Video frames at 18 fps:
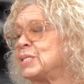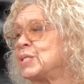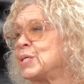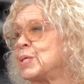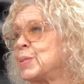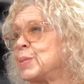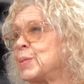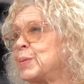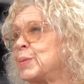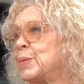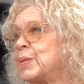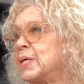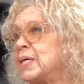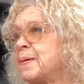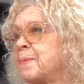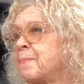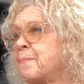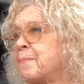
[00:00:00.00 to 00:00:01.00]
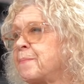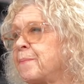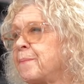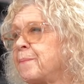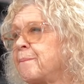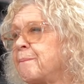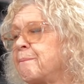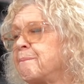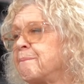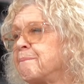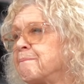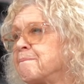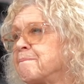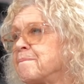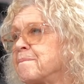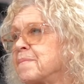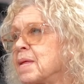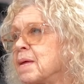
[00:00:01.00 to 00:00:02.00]
So, um,
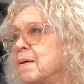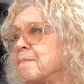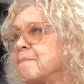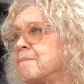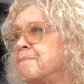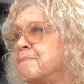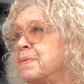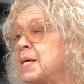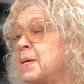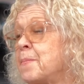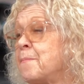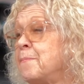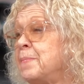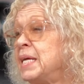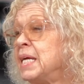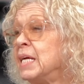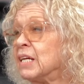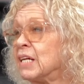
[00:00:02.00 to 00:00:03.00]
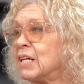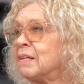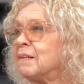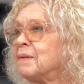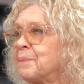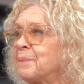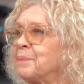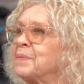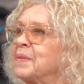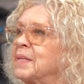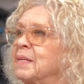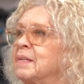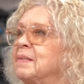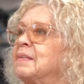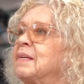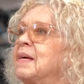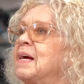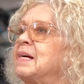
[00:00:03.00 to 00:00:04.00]
but a meal,
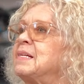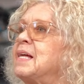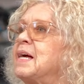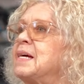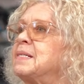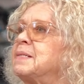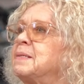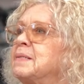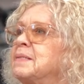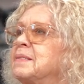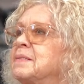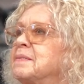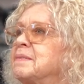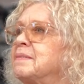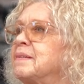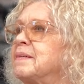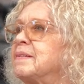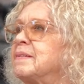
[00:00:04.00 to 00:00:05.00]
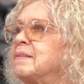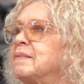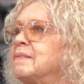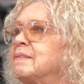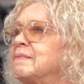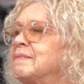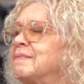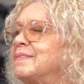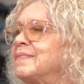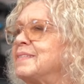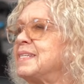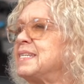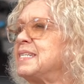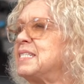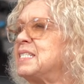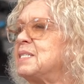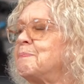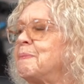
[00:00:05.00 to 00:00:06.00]
I like
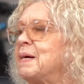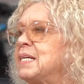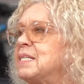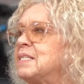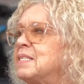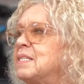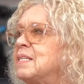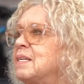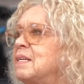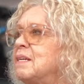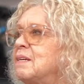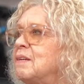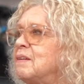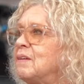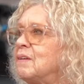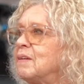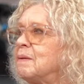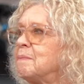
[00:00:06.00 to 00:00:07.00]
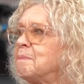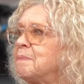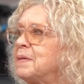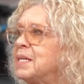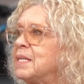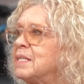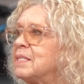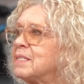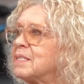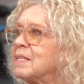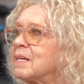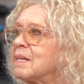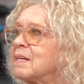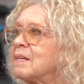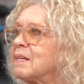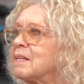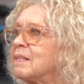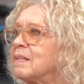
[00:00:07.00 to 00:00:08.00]
spicy and
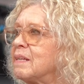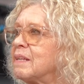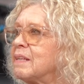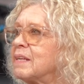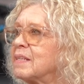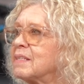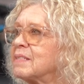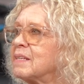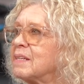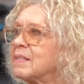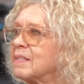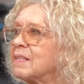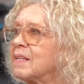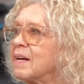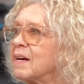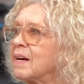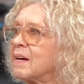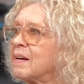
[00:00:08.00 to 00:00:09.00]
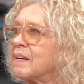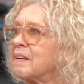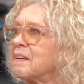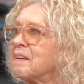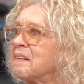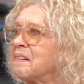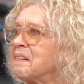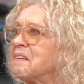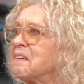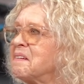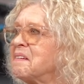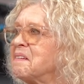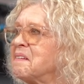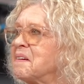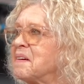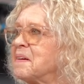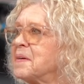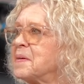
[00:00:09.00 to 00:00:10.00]
pizza and things like that.
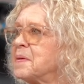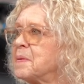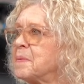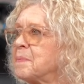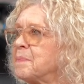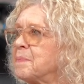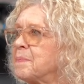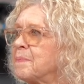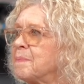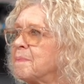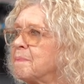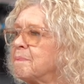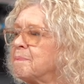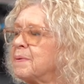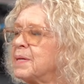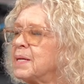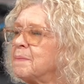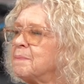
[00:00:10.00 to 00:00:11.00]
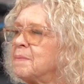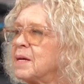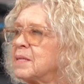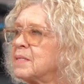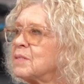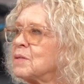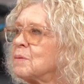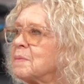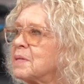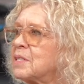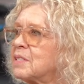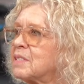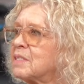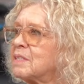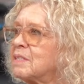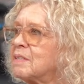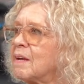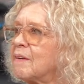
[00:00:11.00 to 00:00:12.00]
Um, but I'm not so
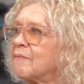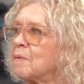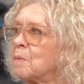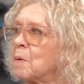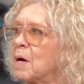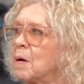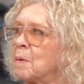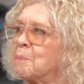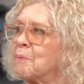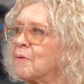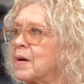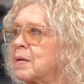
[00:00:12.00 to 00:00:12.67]
much of a, a